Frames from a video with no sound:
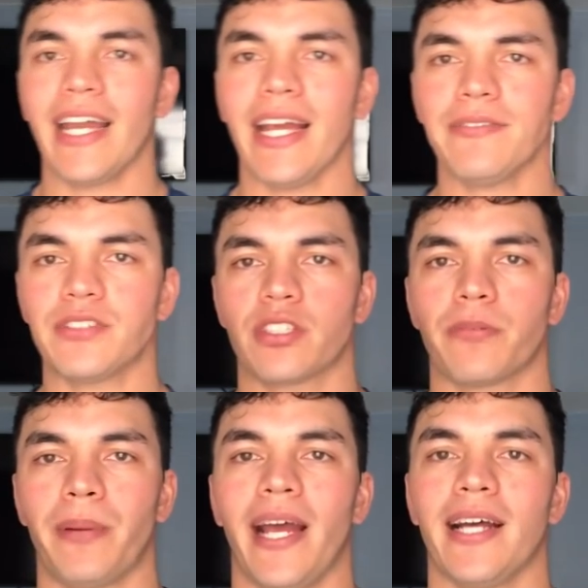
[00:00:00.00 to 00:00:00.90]
I have
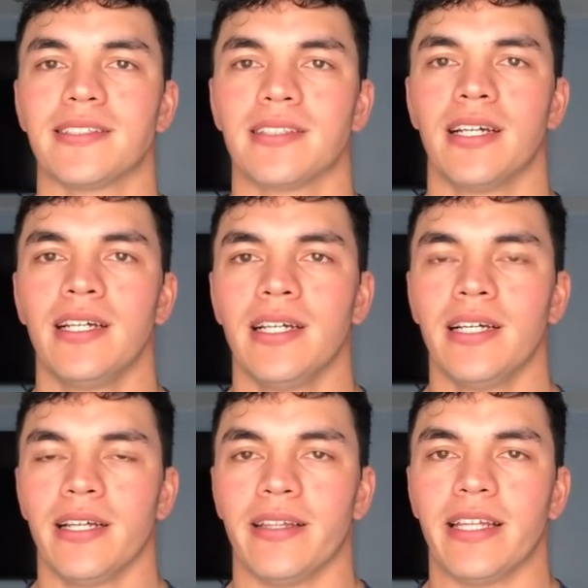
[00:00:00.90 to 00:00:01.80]
surpassed
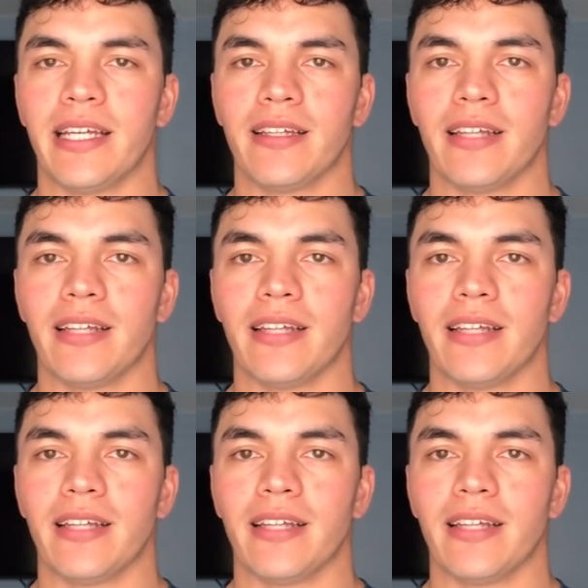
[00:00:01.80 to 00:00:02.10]
the